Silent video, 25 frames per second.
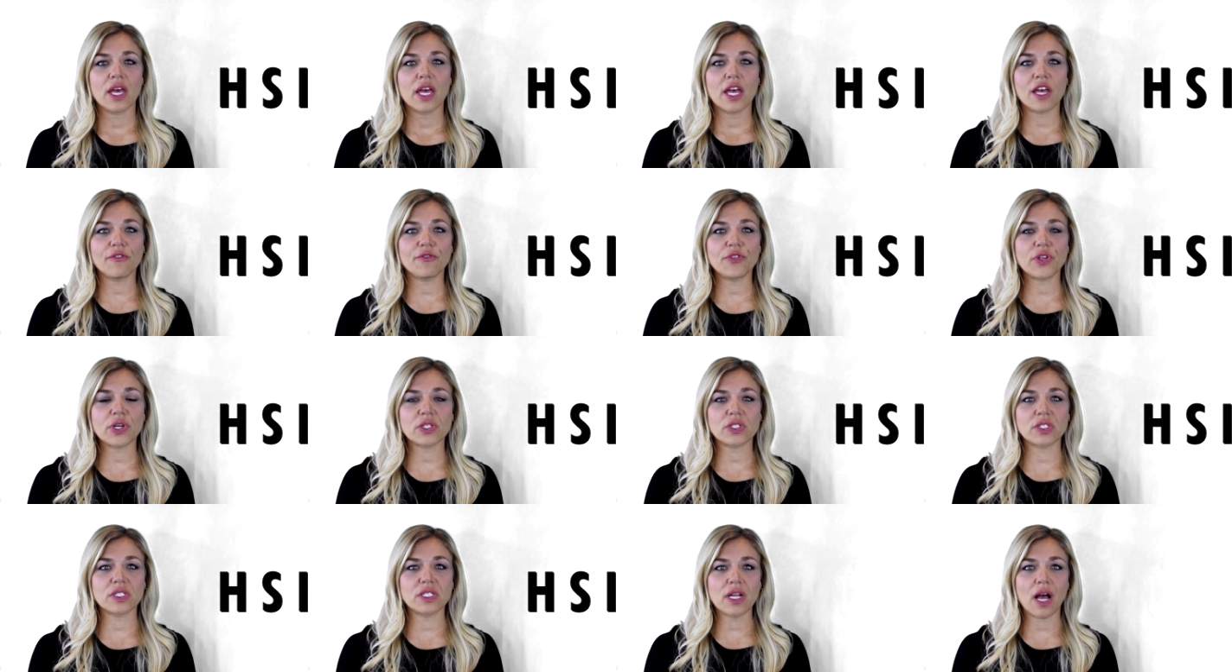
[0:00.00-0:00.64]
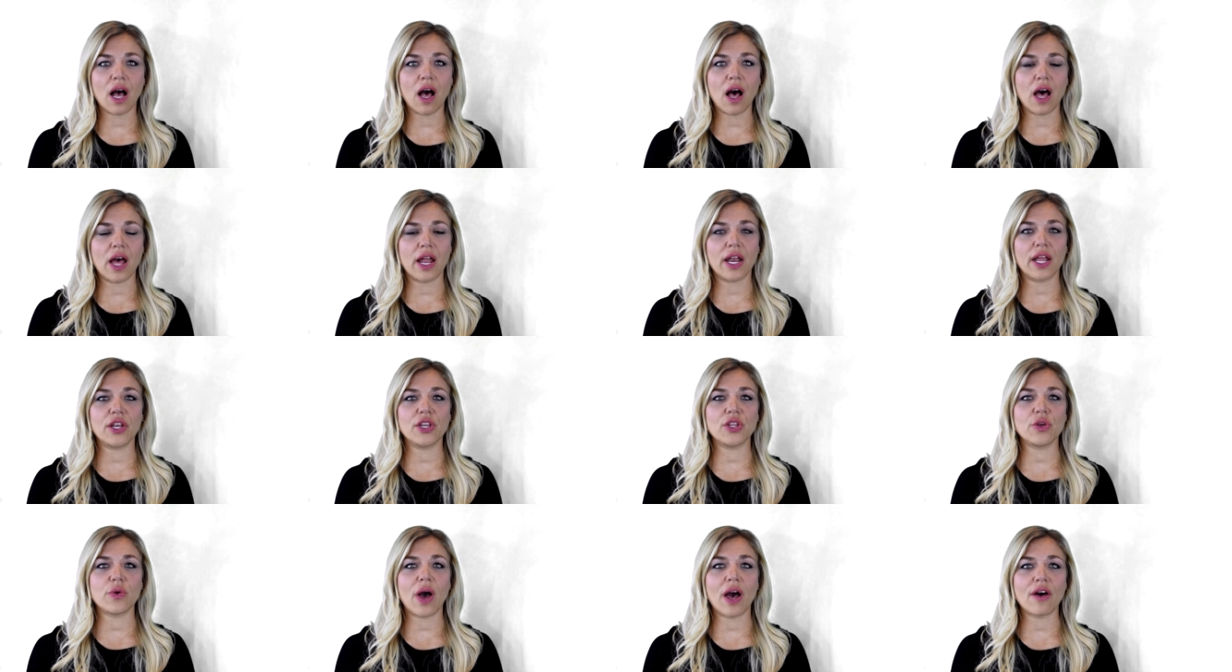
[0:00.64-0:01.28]
If there's not,
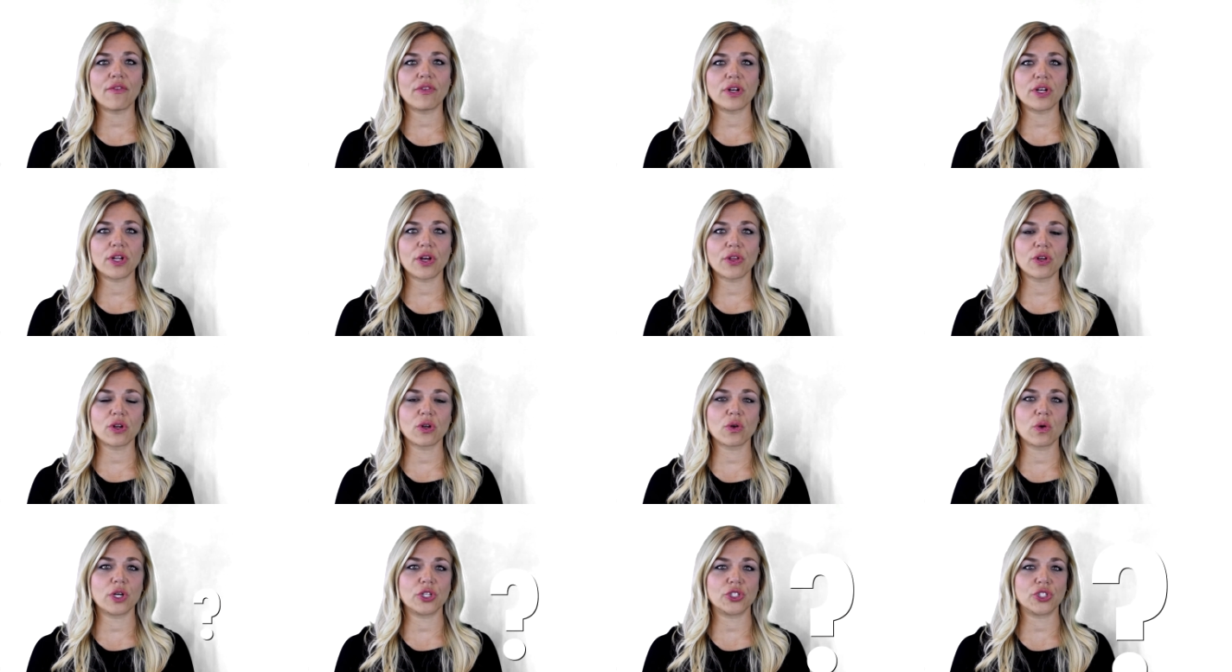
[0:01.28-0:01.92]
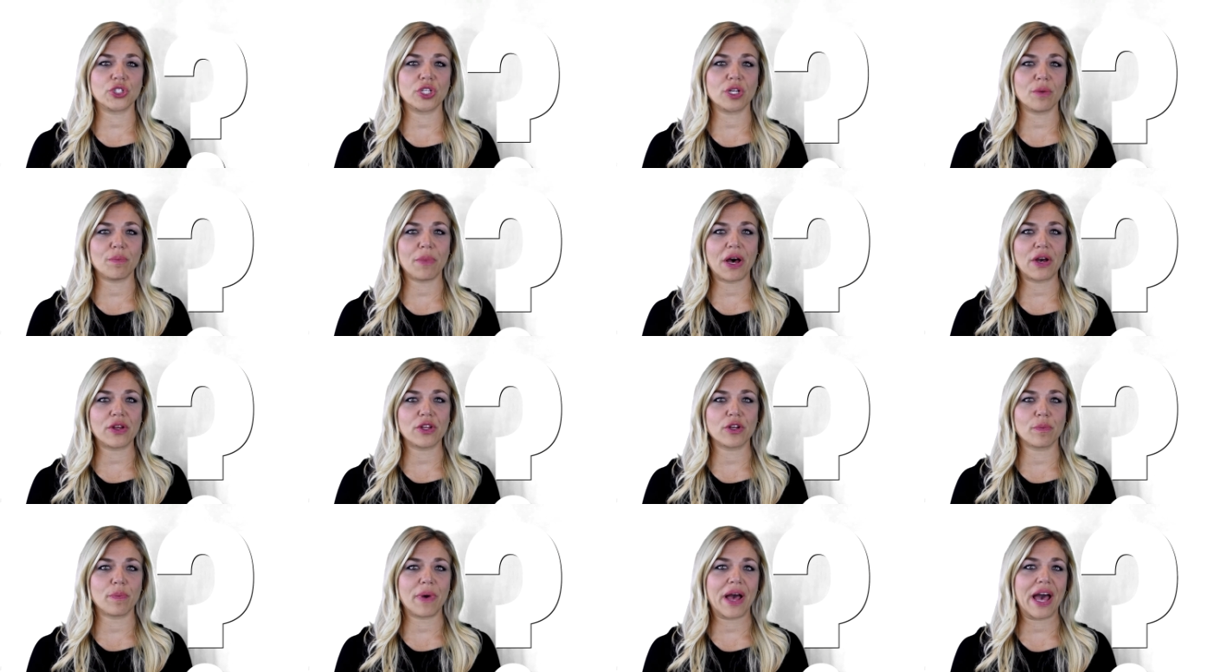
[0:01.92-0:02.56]
and you have another question
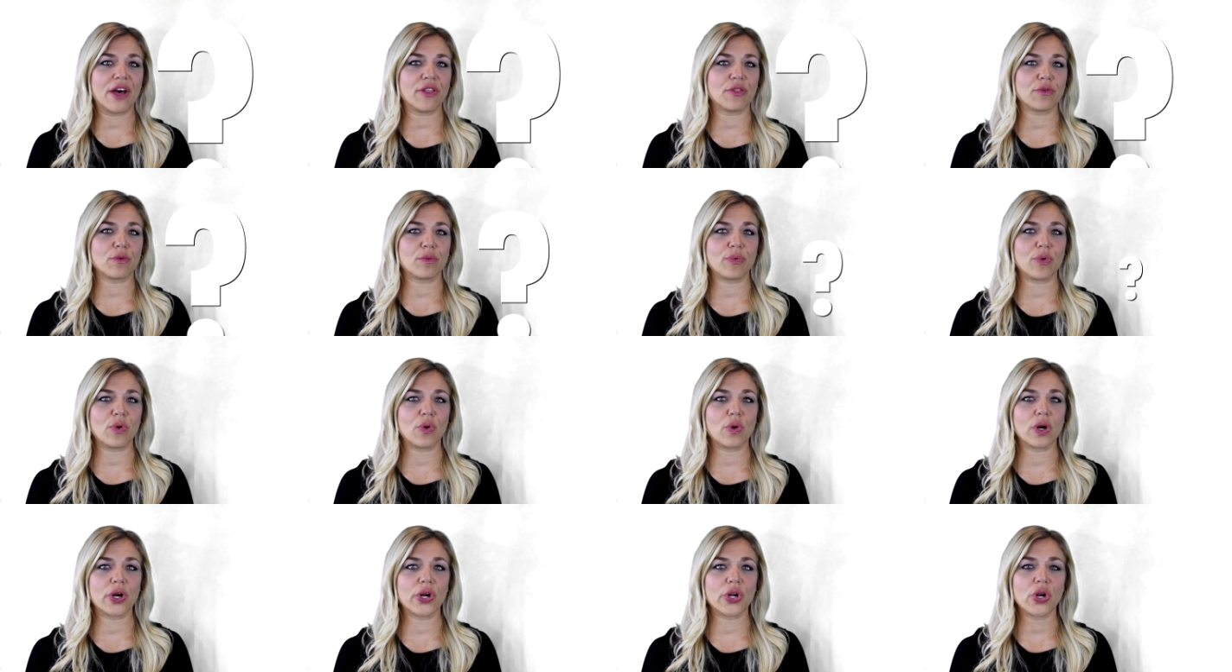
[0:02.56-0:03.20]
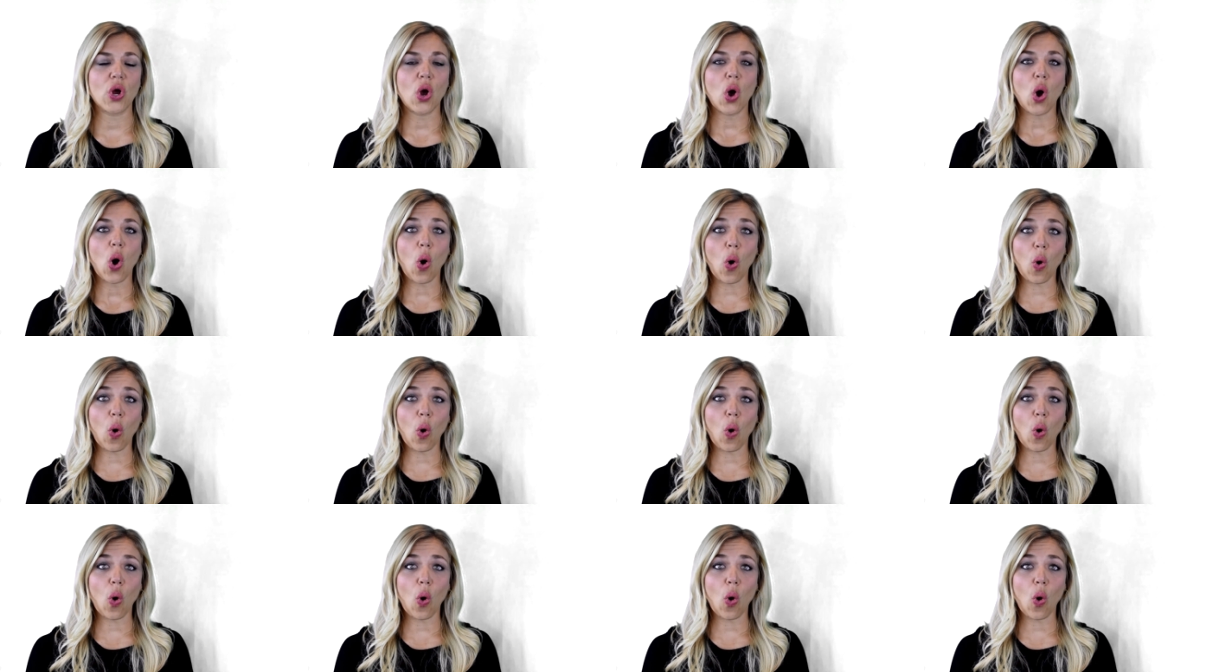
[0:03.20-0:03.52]
about your path report,